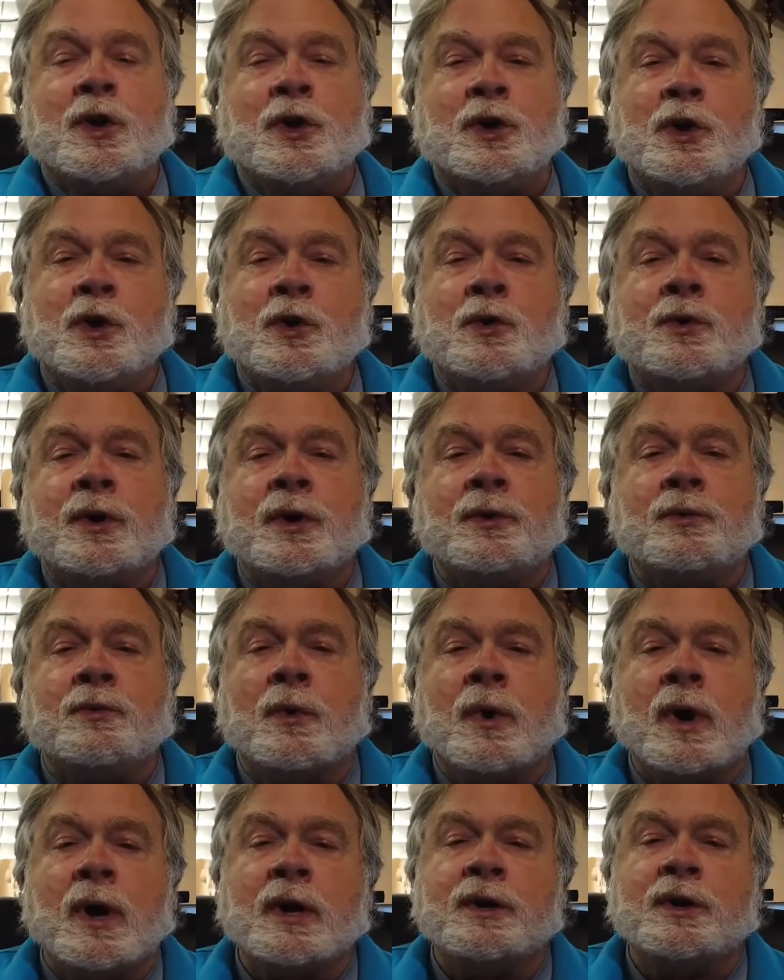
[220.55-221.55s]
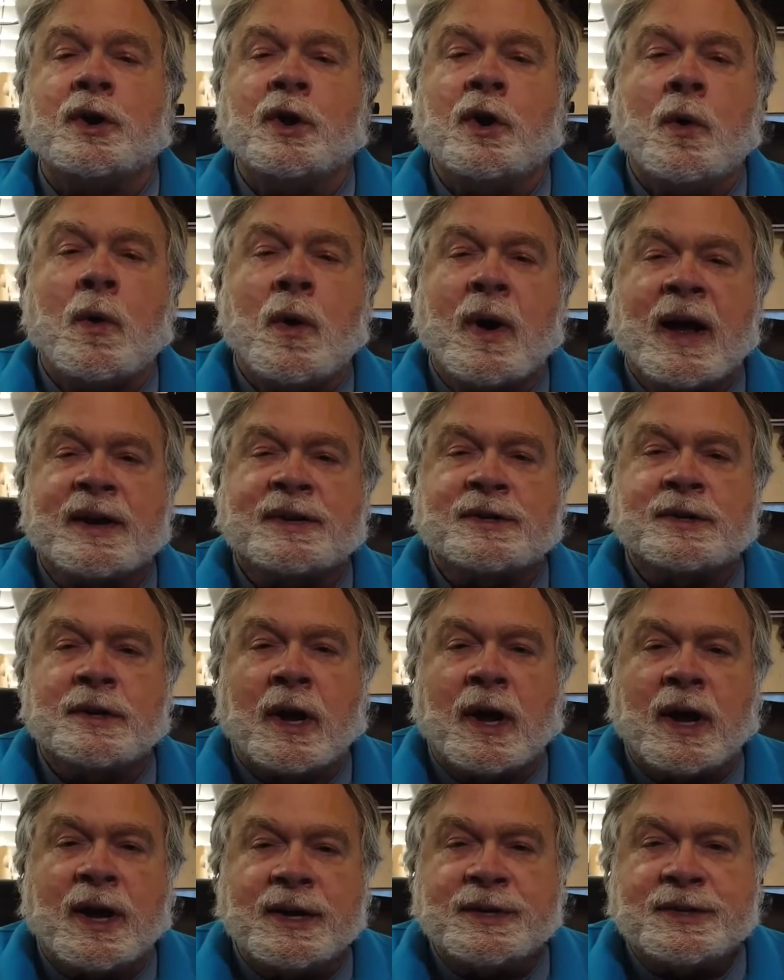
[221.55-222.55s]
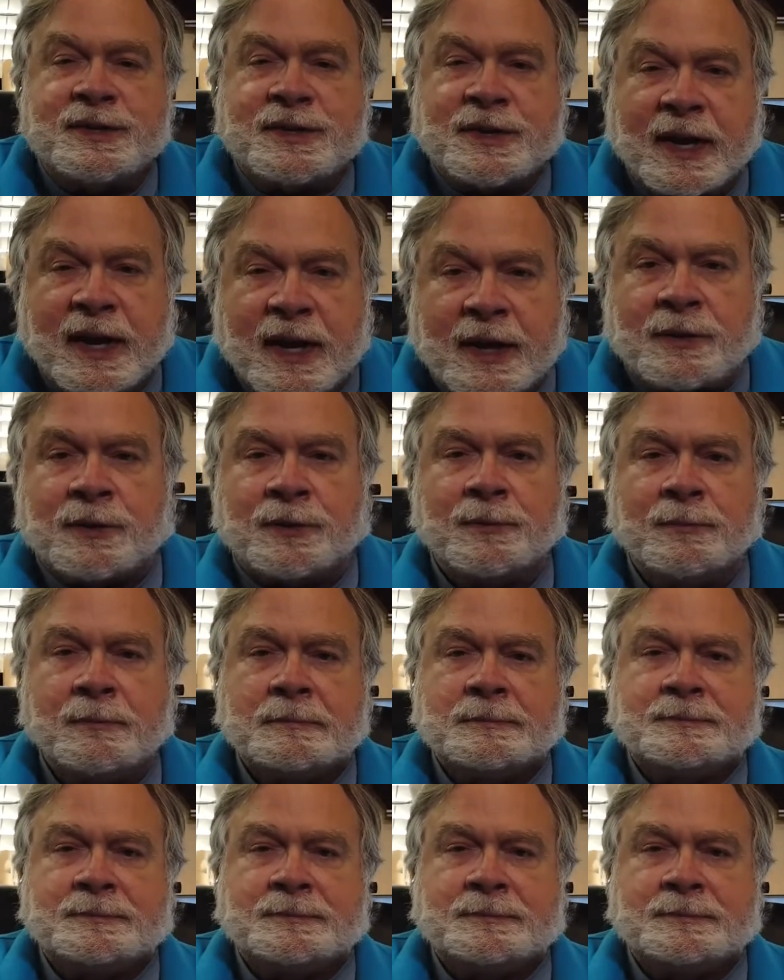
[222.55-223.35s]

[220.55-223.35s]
You can run coax lines together.